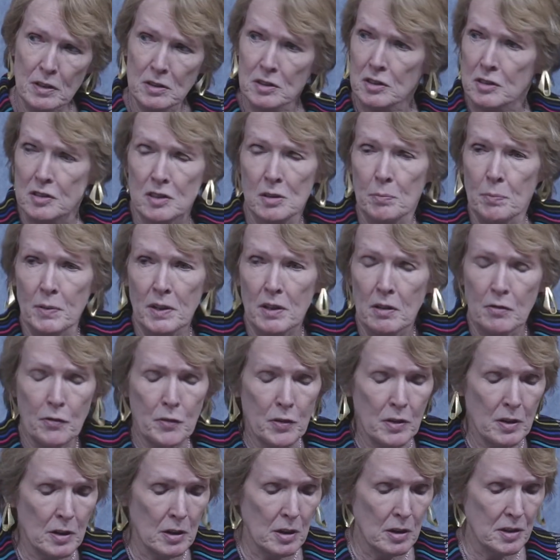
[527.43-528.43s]
just simply for
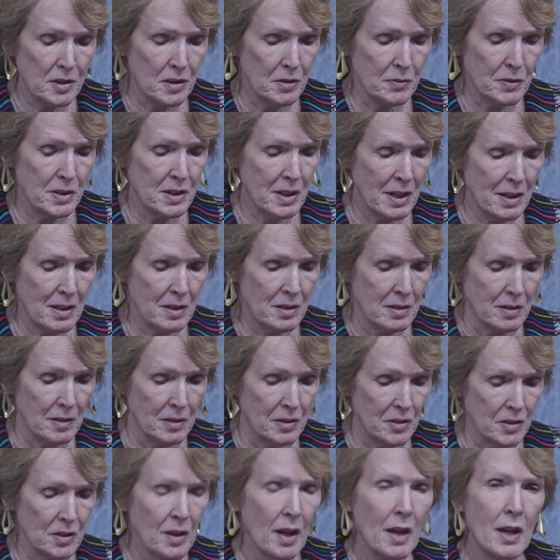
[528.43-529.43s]
the loss of
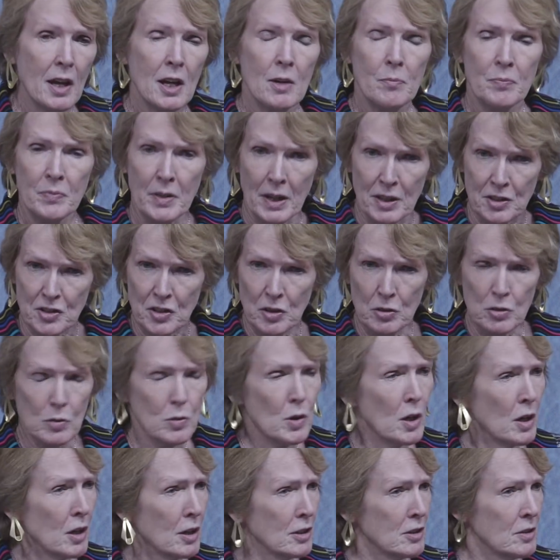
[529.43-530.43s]
status. And so you
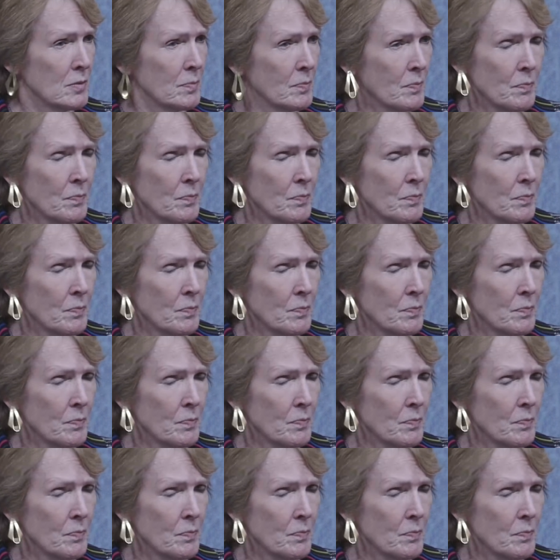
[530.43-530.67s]
got